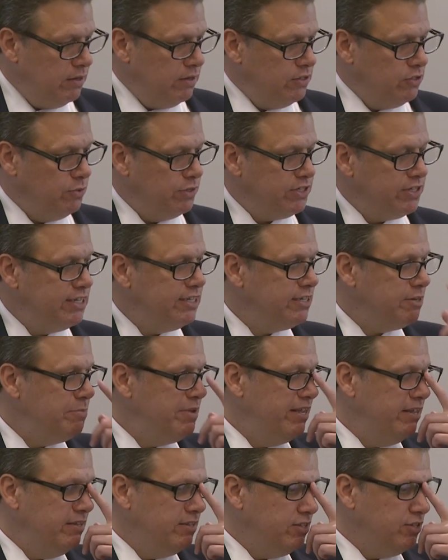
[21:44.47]
So which leads
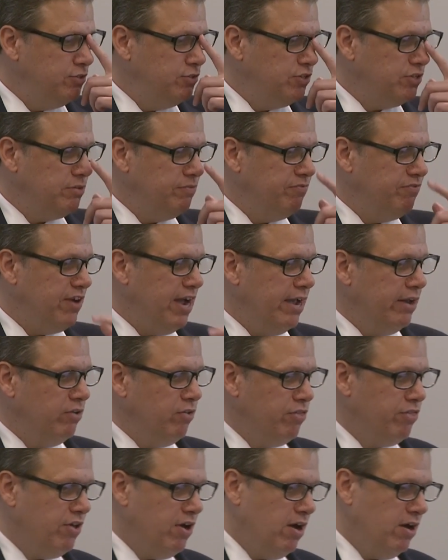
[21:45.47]
me to some final
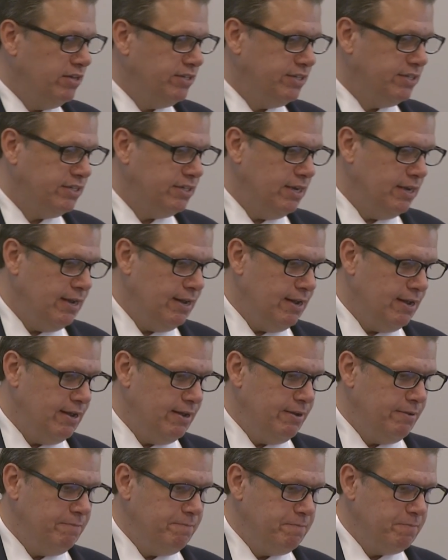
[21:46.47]
thoughts.
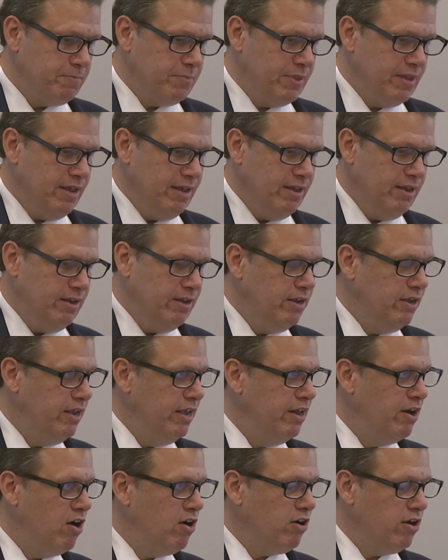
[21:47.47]

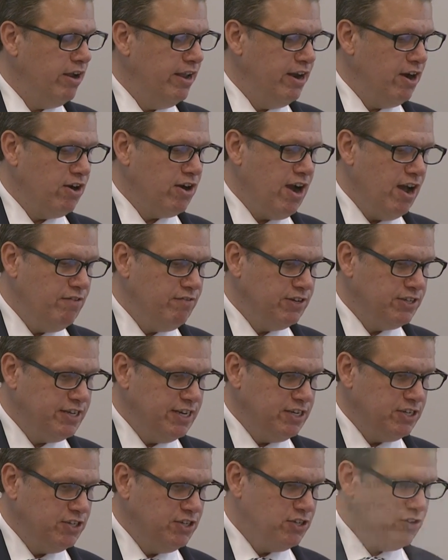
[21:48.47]
In our
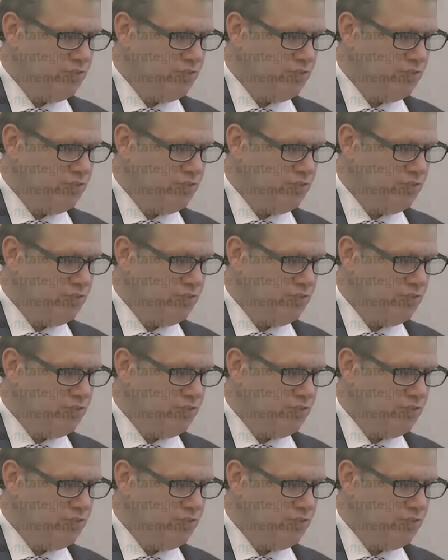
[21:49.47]
conversations